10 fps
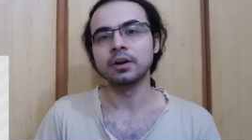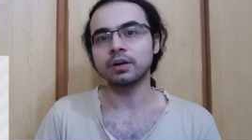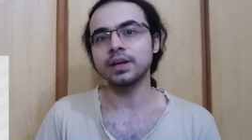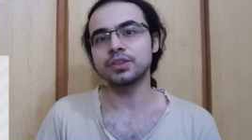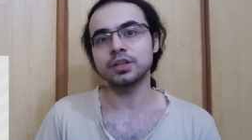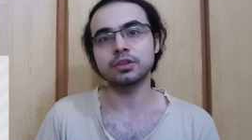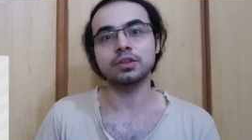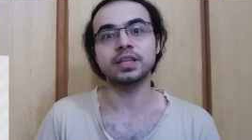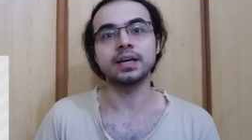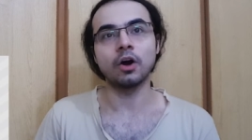Crisis
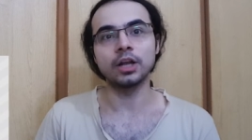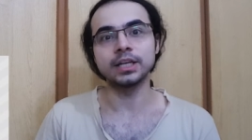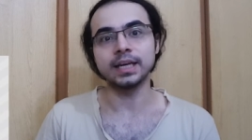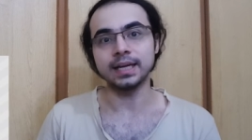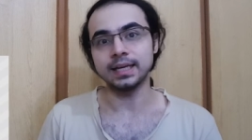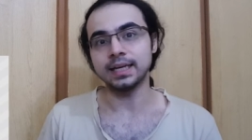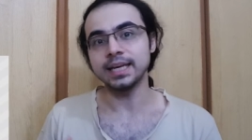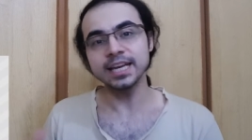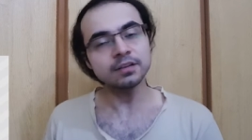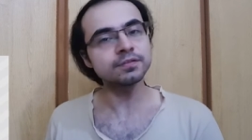on uh,
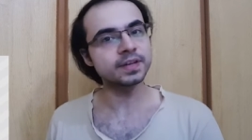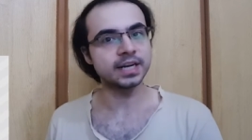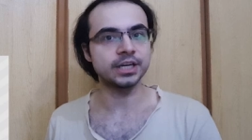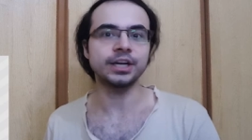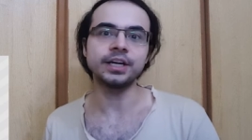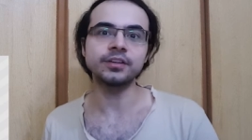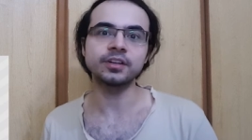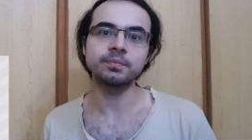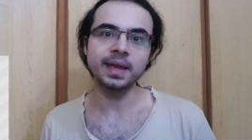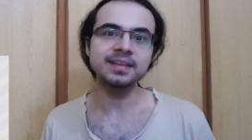Infinite Earths,
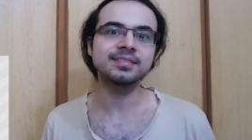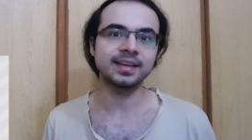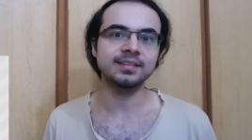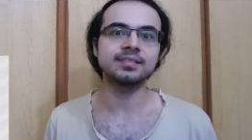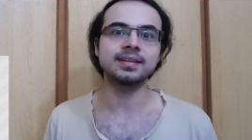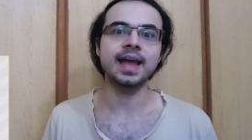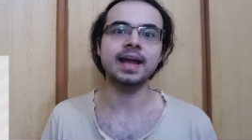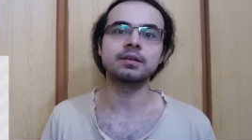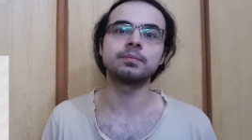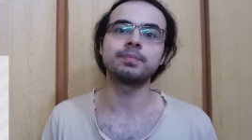it makes sense
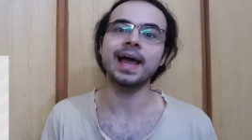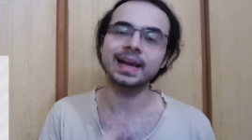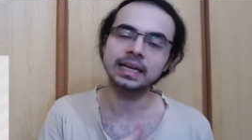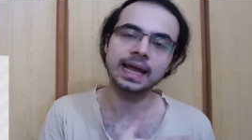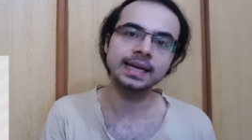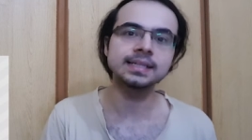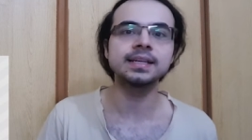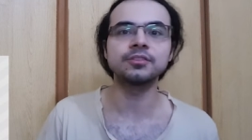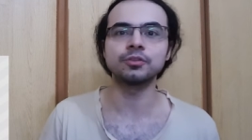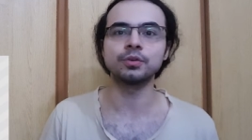that Black
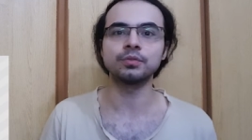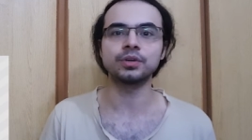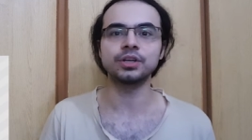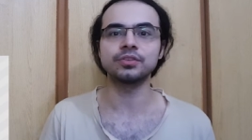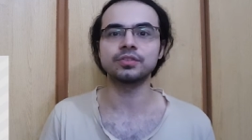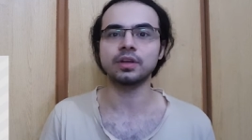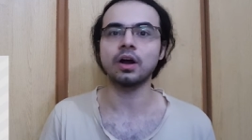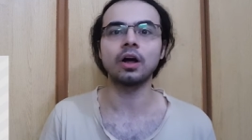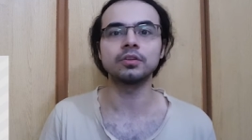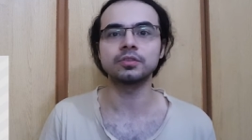Lightning's universe
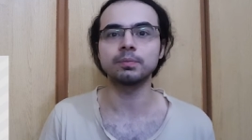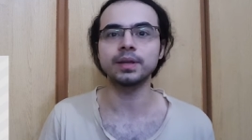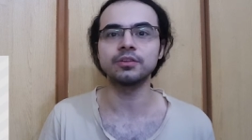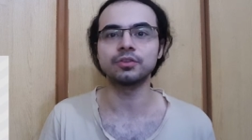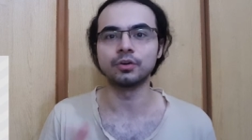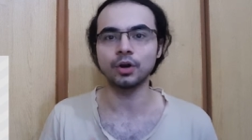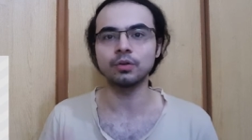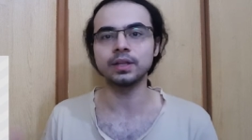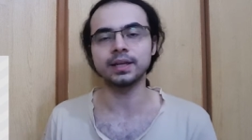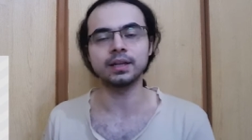also plays a
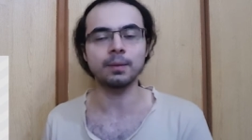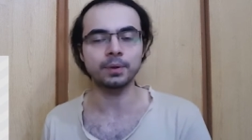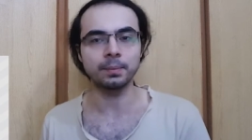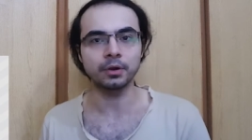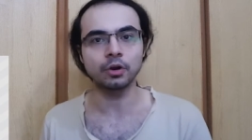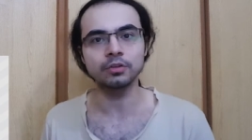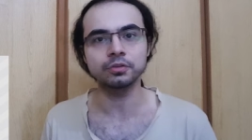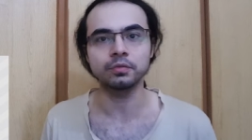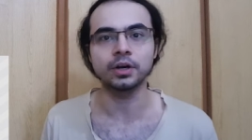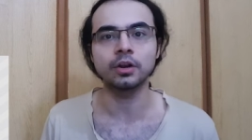role in the upcoming
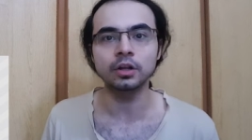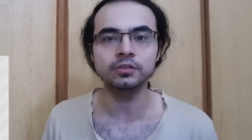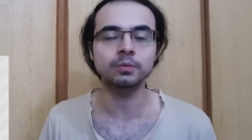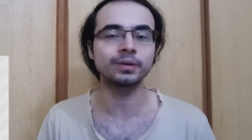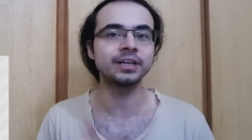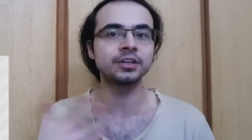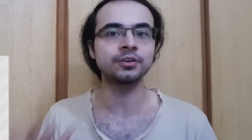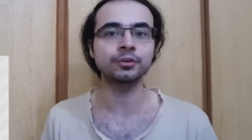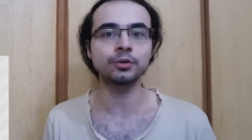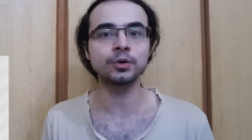crossover. And also,
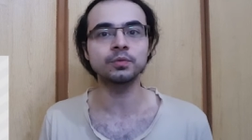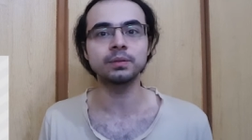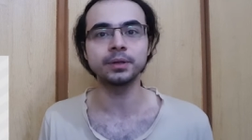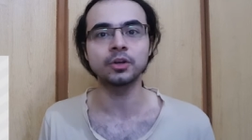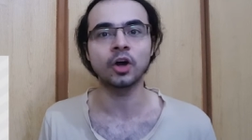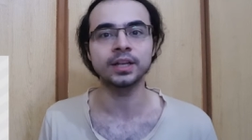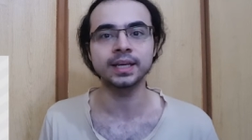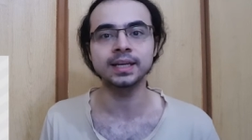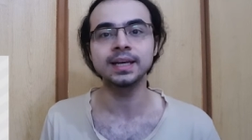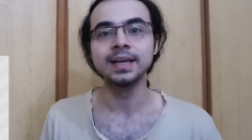Brandon Routh will be
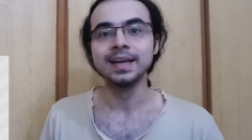donning